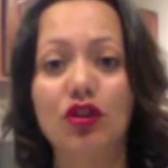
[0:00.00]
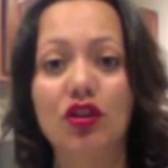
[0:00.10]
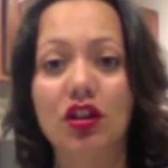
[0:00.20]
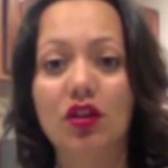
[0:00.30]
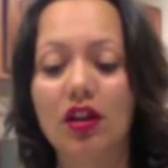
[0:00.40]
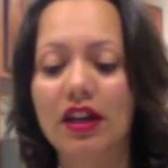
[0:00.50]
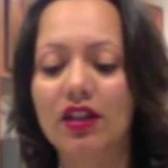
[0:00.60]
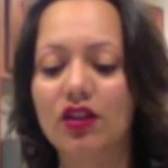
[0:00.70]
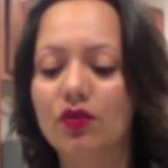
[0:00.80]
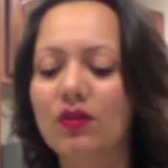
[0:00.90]
you're gonna go ahead
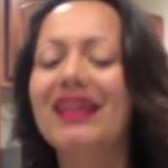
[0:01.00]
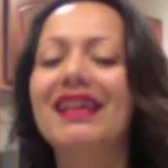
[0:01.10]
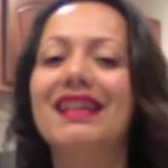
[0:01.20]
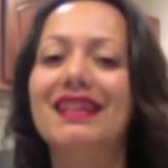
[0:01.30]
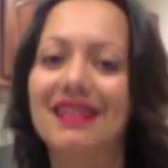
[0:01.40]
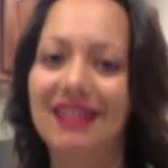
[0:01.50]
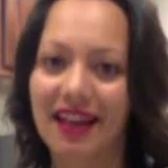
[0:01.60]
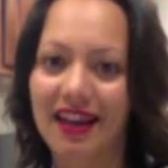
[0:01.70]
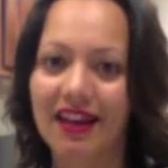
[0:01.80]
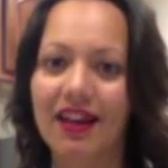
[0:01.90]
and do is
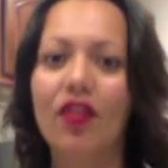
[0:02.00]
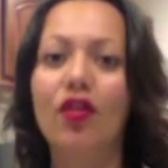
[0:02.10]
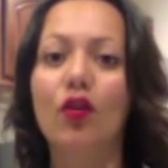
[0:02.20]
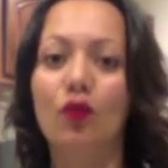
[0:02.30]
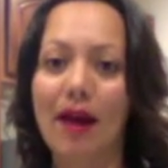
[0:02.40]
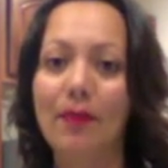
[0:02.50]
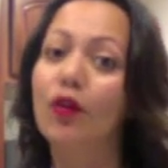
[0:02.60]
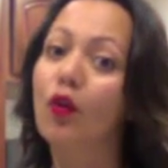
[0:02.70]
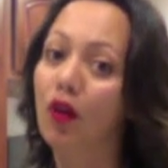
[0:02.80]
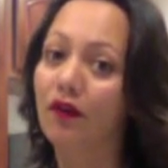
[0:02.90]
take the wrapper
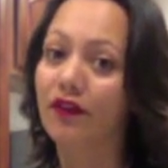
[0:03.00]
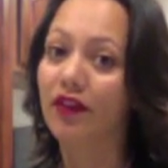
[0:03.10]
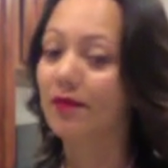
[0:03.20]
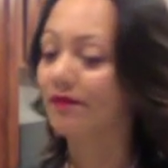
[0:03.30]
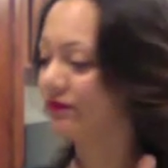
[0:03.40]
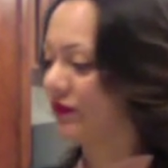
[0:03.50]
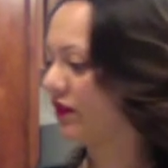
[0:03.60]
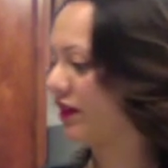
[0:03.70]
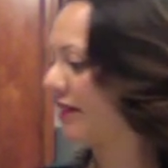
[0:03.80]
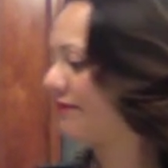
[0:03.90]
off for them, right?